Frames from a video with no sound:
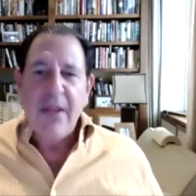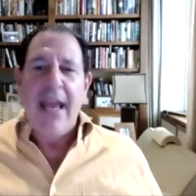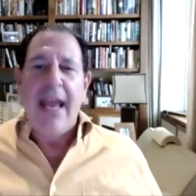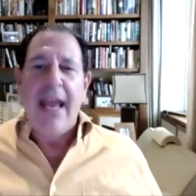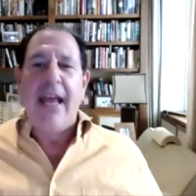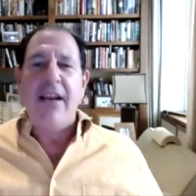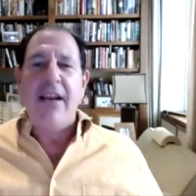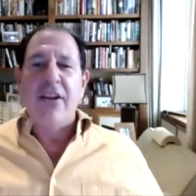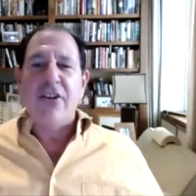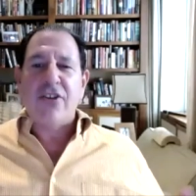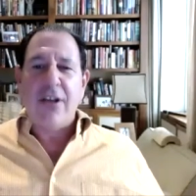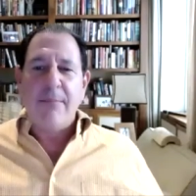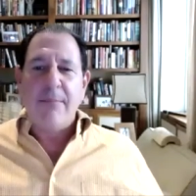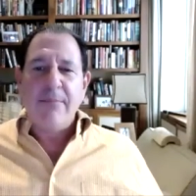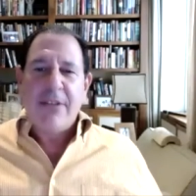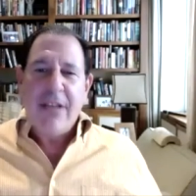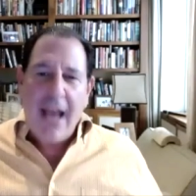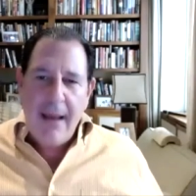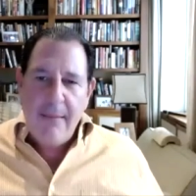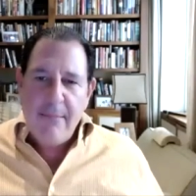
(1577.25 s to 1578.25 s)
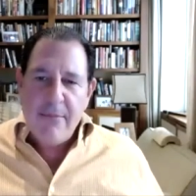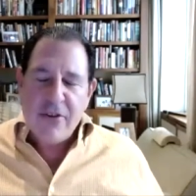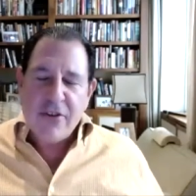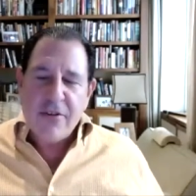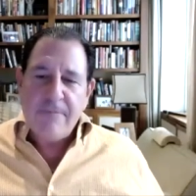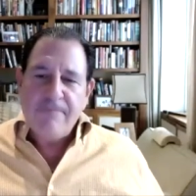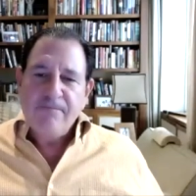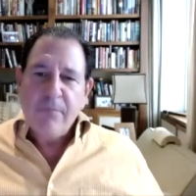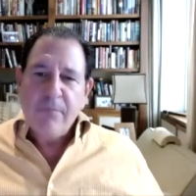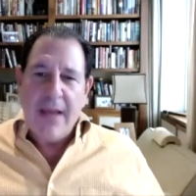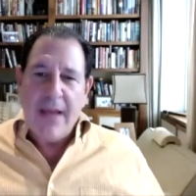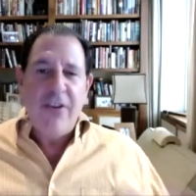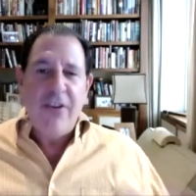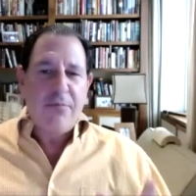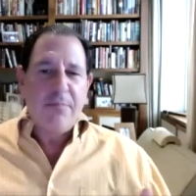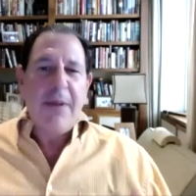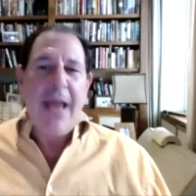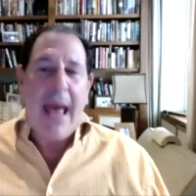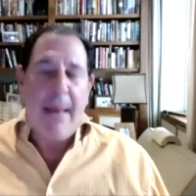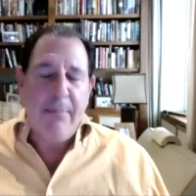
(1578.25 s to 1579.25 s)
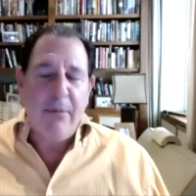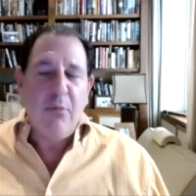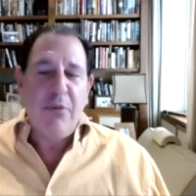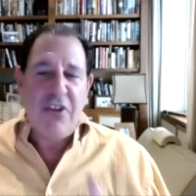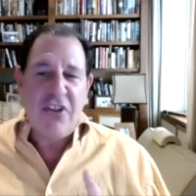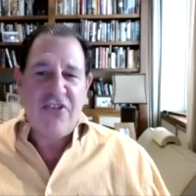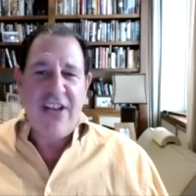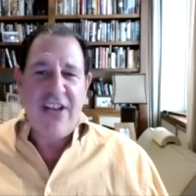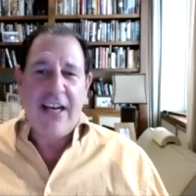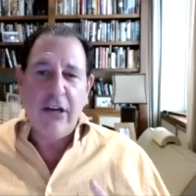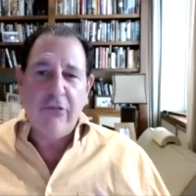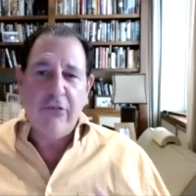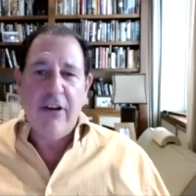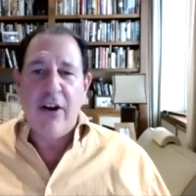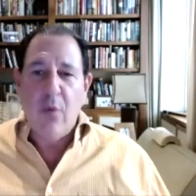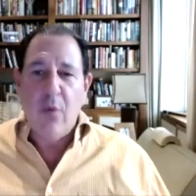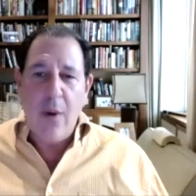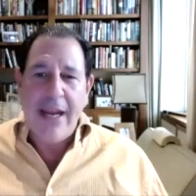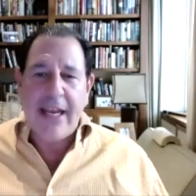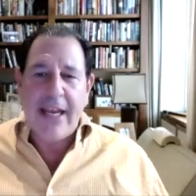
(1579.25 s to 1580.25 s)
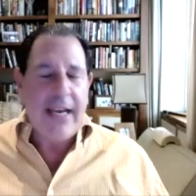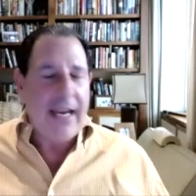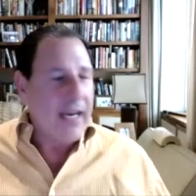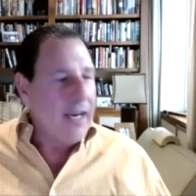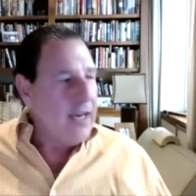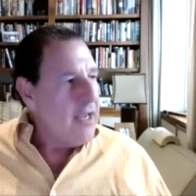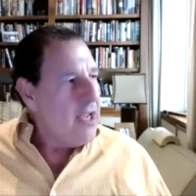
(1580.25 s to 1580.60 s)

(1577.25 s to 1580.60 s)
And sometimes and this happened with the Second Great Awakening,